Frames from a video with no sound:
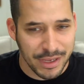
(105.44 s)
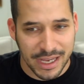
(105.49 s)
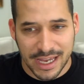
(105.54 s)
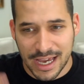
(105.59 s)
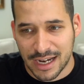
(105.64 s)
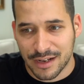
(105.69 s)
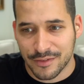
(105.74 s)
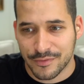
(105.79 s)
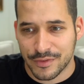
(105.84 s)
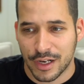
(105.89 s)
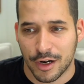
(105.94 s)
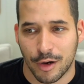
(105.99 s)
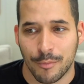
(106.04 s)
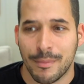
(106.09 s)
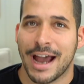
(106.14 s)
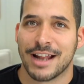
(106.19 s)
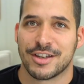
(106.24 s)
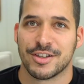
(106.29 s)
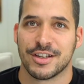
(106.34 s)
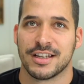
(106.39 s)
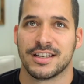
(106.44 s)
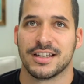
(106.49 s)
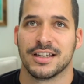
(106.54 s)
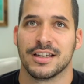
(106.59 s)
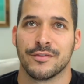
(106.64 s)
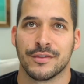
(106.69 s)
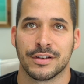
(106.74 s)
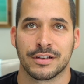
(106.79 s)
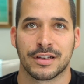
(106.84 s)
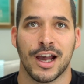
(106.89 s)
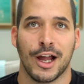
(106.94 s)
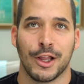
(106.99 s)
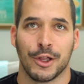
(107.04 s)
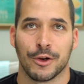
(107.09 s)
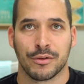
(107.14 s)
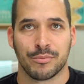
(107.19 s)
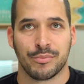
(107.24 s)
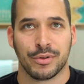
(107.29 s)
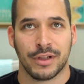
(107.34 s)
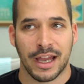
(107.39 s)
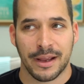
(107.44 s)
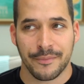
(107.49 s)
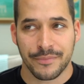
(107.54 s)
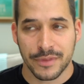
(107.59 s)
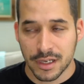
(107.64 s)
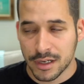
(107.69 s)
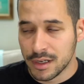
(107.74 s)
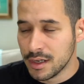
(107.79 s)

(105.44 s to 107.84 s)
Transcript: be kind of, you know, imaginative and color and play.